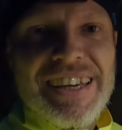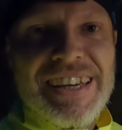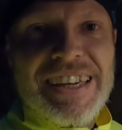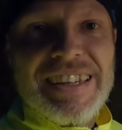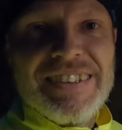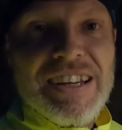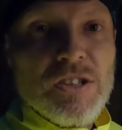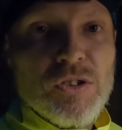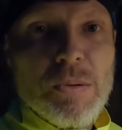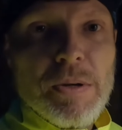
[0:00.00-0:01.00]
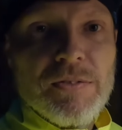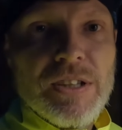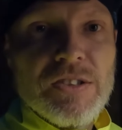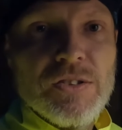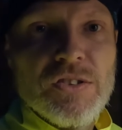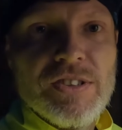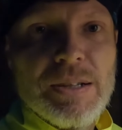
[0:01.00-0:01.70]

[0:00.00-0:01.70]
And tonight's topic for discussion,